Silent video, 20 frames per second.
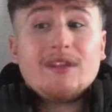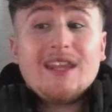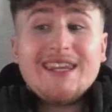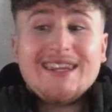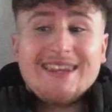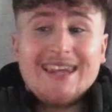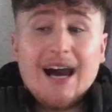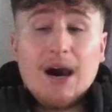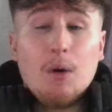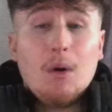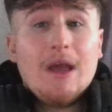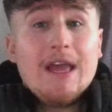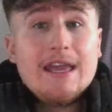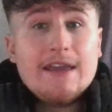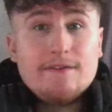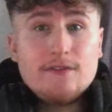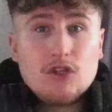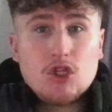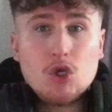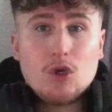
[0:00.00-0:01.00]
Now,
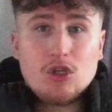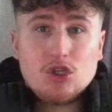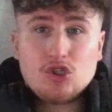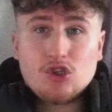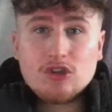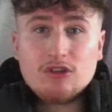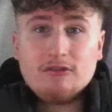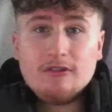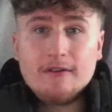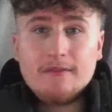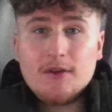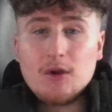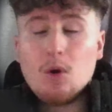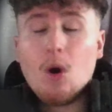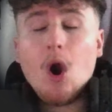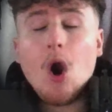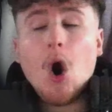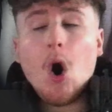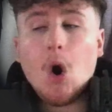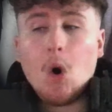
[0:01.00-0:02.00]
if you do enjoy the review
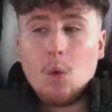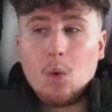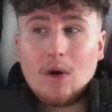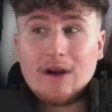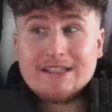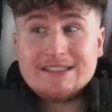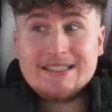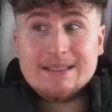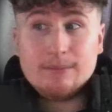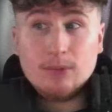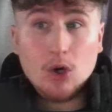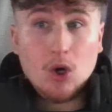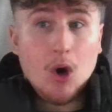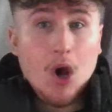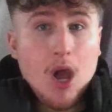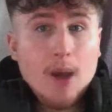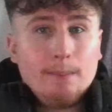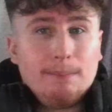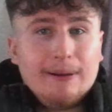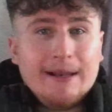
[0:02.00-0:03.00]
or want to see more,
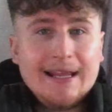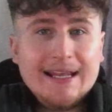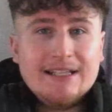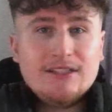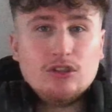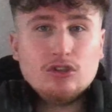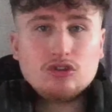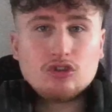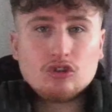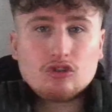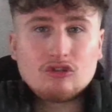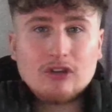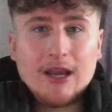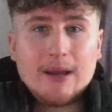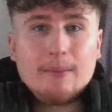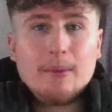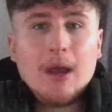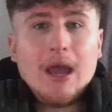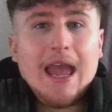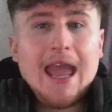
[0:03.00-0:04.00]
please do subscribe.